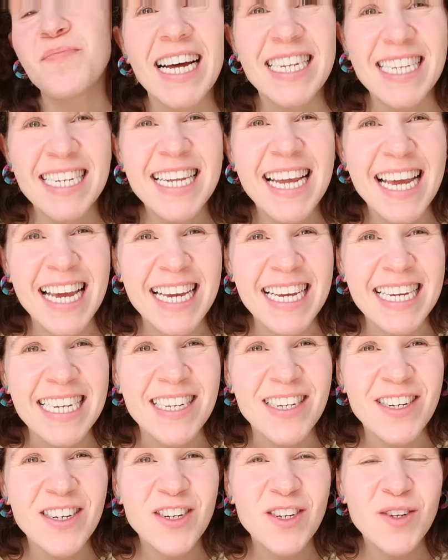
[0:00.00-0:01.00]
and to
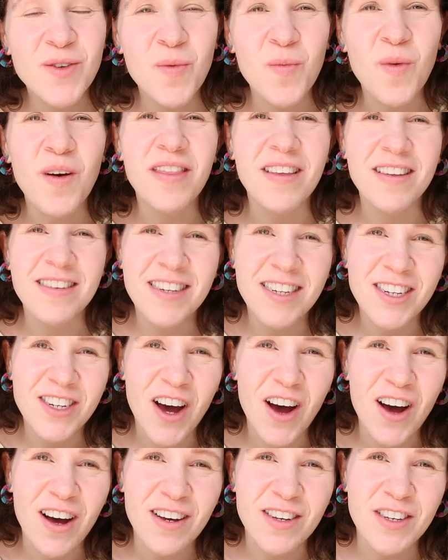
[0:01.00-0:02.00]
eat what the
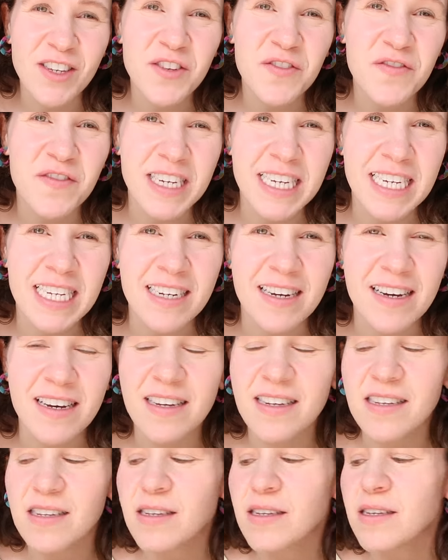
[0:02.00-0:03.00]
stars feed
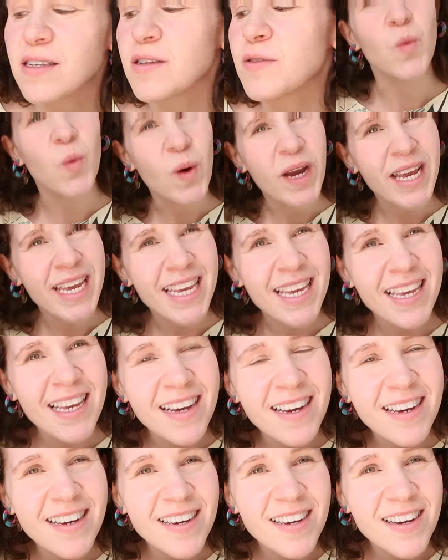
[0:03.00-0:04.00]
us.
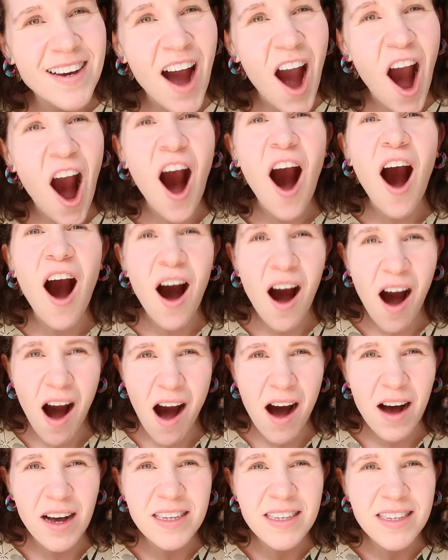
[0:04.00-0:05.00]
We are
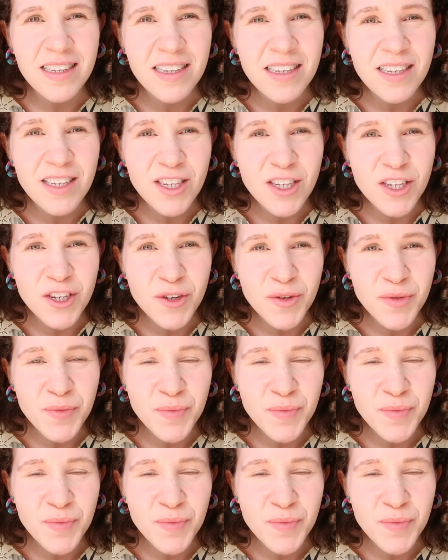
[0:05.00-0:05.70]
us.